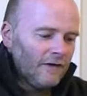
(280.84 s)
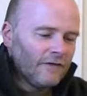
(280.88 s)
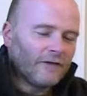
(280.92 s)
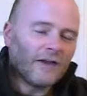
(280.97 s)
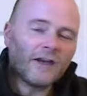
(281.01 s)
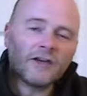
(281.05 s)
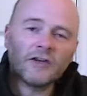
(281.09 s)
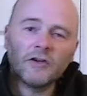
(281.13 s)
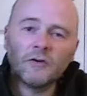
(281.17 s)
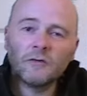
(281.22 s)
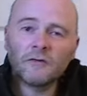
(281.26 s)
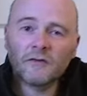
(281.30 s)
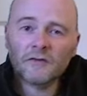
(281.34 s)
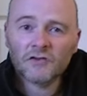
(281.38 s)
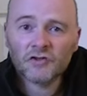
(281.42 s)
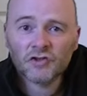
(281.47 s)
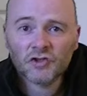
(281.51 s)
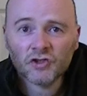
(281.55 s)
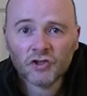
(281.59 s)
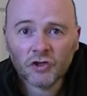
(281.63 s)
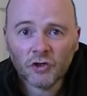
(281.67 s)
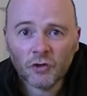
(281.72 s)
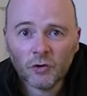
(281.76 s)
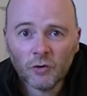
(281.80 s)
Thank you to
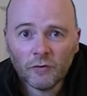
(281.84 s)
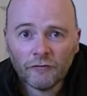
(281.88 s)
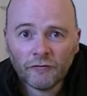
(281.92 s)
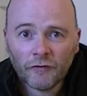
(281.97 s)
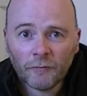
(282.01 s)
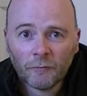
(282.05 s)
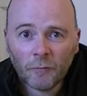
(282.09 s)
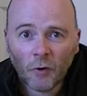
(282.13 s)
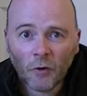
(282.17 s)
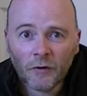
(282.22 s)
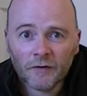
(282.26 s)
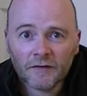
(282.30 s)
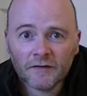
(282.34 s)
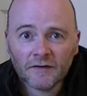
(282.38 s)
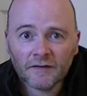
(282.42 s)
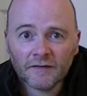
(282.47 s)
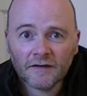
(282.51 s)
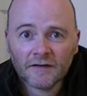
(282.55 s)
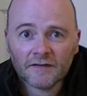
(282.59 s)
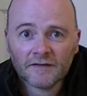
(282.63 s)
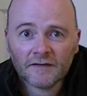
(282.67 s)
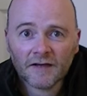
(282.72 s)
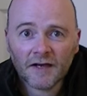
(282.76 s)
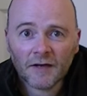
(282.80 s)
Stu for pointing
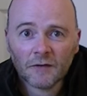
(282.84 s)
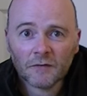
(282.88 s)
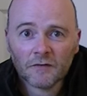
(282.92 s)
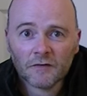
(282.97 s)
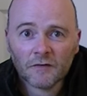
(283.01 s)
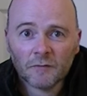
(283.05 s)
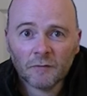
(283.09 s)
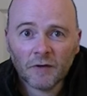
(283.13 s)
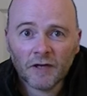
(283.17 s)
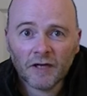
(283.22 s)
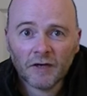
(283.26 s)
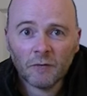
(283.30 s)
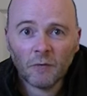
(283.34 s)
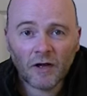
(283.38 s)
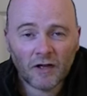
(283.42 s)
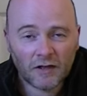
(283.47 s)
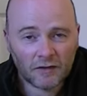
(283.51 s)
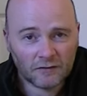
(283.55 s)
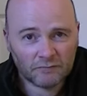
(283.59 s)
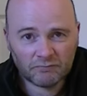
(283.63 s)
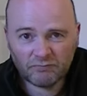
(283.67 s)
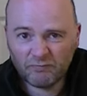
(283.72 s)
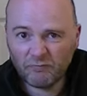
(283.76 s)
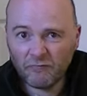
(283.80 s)
this out to me.
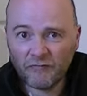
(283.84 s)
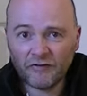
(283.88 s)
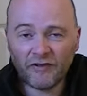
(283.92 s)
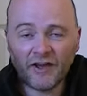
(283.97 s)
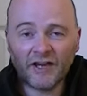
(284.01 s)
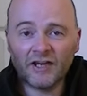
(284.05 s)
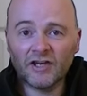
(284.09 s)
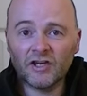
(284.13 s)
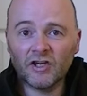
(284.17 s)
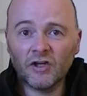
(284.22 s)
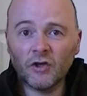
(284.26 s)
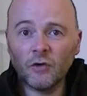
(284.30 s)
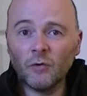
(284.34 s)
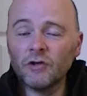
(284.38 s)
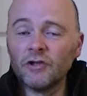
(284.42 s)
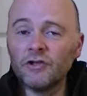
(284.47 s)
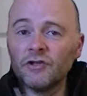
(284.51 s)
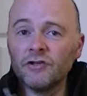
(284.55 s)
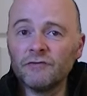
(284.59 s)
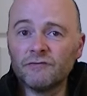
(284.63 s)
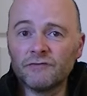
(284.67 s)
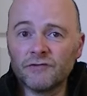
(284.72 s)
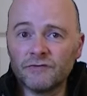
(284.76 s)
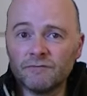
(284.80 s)
Well, thank you
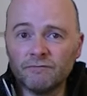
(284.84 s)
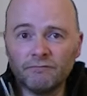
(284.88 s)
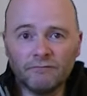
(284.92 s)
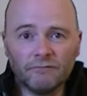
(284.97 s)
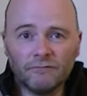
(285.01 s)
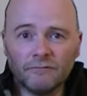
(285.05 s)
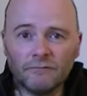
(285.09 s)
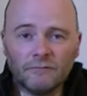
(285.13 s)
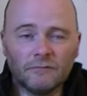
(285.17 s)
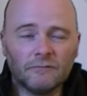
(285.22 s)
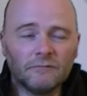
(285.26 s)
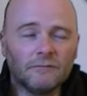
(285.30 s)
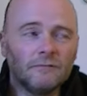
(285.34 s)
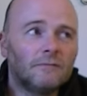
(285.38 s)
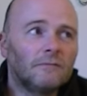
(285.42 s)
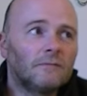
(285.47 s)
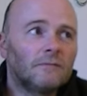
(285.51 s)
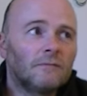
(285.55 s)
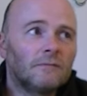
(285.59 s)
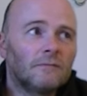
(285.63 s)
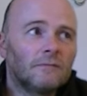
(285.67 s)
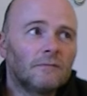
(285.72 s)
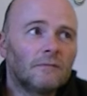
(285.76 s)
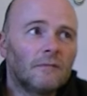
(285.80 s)
and
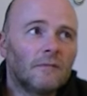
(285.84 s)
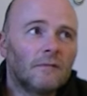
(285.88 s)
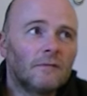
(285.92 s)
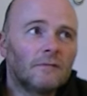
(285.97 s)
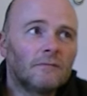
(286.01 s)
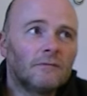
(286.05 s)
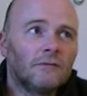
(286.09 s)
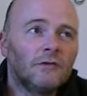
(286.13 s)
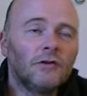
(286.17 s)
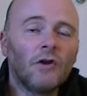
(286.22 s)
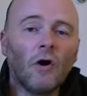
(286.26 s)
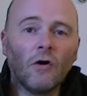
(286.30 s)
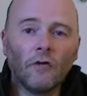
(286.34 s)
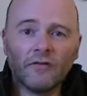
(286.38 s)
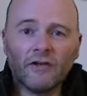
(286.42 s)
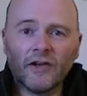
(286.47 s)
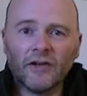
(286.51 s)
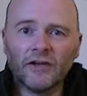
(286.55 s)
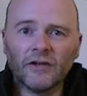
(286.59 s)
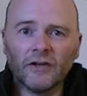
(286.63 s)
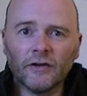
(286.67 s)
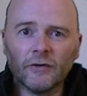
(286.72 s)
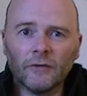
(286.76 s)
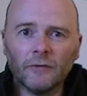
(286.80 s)
not
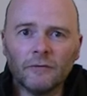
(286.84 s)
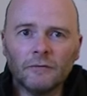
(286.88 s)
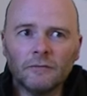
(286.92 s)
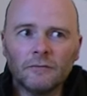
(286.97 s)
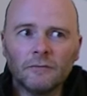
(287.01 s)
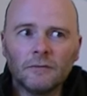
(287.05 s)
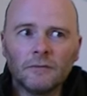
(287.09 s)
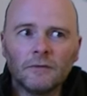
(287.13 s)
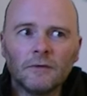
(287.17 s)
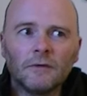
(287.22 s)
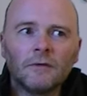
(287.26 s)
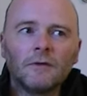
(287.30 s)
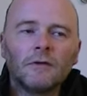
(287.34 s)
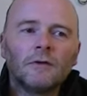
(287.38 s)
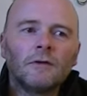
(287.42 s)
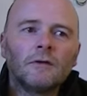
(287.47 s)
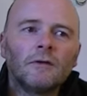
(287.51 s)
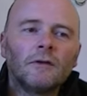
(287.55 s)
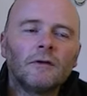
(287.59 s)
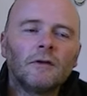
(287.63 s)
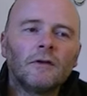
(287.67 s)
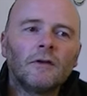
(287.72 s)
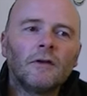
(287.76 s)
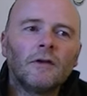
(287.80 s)
thank you.
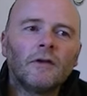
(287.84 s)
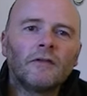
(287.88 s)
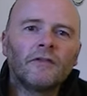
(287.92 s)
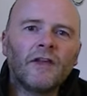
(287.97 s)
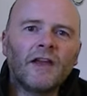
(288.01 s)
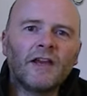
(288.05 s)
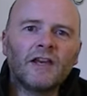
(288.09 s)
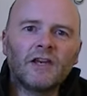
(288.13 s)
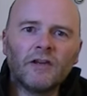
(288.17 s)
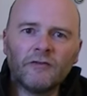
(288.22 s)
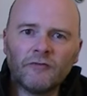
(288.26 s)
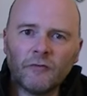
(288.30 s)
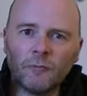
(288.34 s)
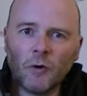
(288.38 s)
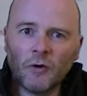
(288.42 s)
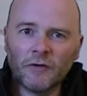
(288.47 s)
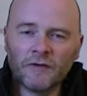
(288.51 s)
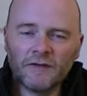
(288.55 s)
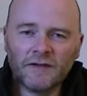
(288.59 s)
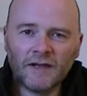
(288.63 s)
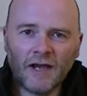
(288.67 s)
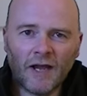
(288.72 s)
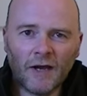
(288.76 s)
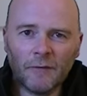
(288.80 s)
Thank you for
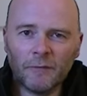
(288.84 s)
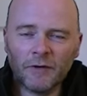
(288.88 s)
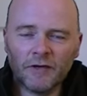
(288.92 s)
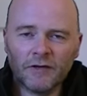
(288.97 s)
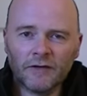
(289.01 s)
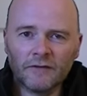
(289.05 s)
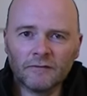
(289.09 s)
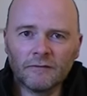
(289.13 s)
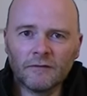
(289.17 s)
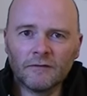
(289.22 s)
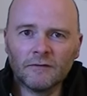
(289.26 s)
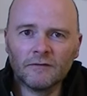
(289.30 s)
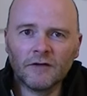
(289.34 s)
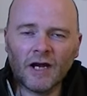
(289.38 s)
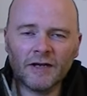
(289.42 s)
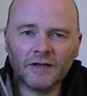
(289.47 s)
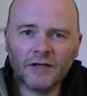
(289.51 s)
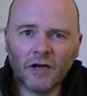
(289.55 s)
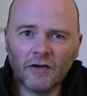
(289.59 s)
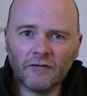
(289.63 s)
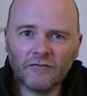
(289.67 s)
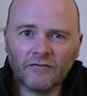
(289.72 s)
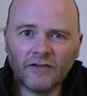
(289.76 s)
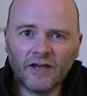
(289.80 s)
pointing out, but I
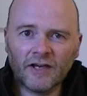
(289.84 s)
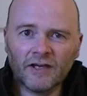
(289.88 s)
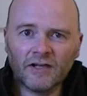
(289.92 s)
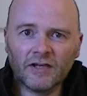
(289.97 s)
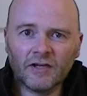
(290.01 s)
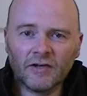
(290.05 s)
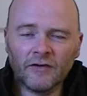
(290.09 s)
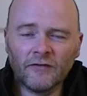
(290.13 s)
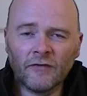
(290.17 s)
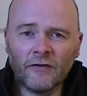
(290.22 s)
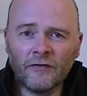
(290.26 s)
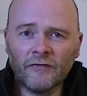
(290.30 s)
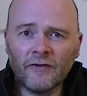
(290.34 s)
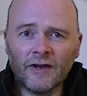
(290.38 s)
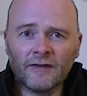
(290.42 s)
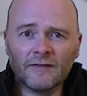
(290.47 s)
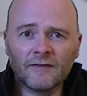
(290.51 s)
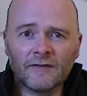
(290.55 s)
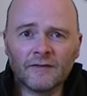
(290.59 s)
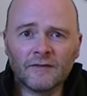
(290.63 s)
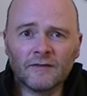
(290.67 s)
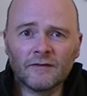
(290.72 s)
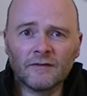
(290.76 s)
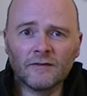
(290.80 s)
don't thank you for the
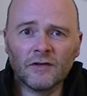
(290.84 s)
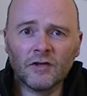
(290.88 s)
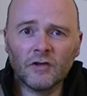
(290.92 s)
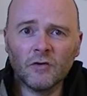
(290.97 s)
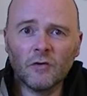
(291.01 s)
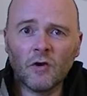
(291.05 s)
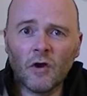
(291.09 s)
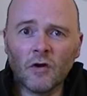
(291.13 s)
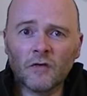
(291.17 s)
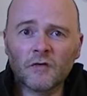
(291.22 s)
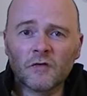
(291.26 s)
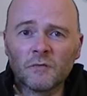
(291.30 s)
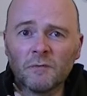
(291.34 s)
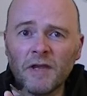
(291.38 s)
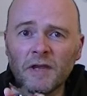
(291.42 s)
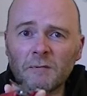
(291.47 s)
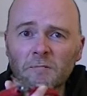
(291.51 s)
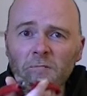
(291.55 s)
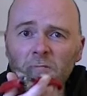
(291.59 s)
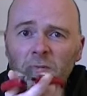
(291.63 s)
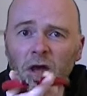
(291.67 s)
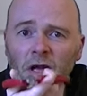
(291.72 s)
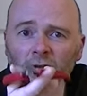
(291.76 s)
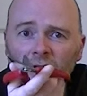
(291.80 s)
fact that you cost me
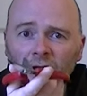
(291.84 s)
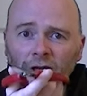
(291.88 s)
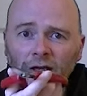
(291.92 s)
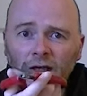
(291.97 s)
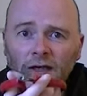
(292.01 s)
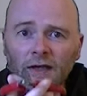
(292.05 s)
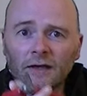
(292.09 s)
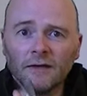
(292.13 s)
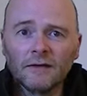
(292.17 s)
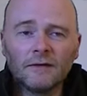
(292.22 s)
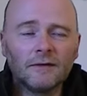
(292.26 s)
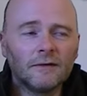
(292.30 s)
money.